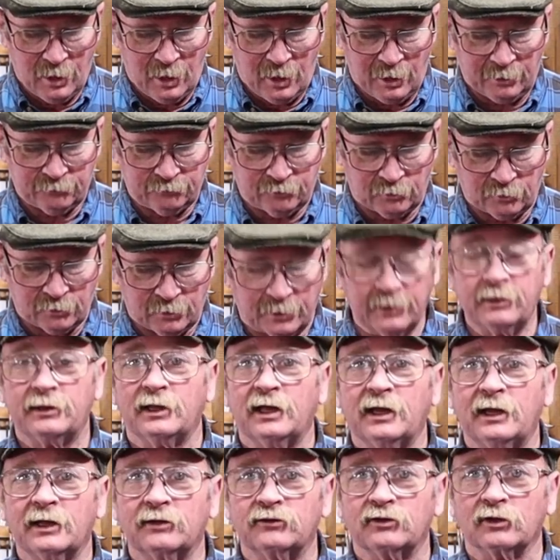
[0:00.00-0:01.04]
I certainly
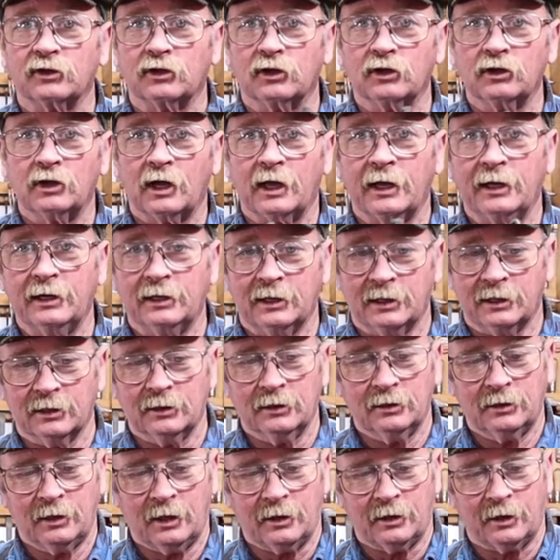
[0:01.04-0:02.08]
think it's a good
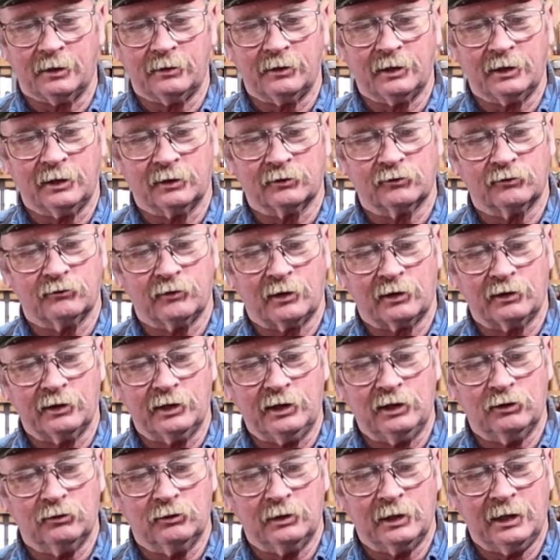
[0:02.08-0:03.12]
idea and I think it's very
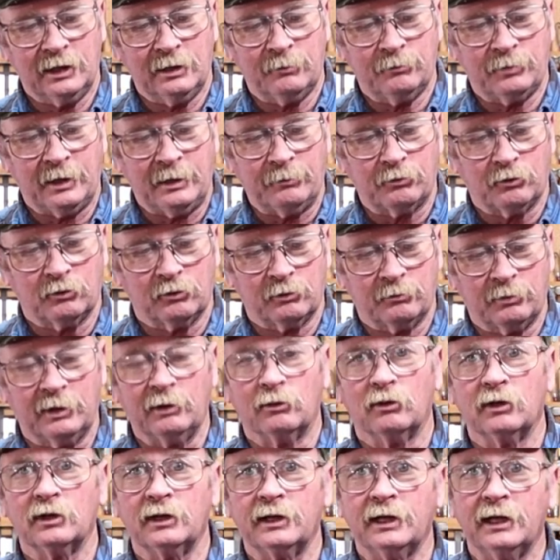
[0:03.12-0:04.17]
unique. People would be
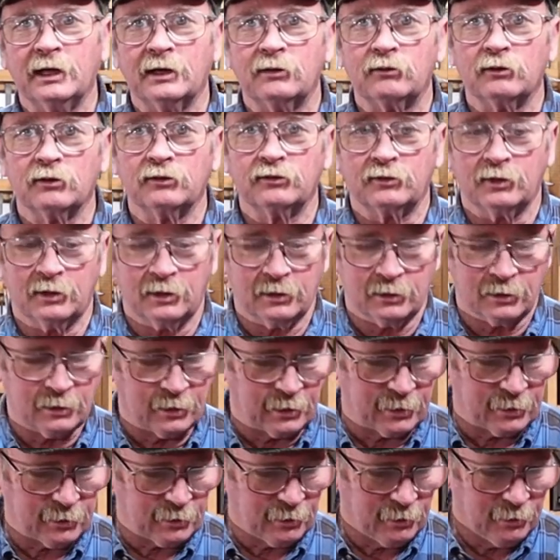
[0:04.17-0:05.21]
really interested in
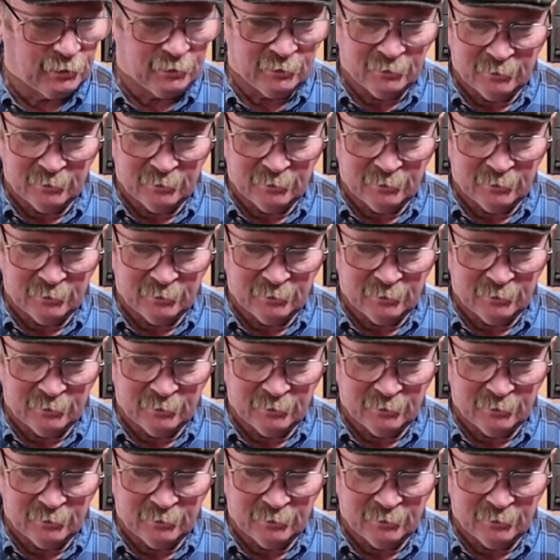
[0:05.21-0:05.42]
that.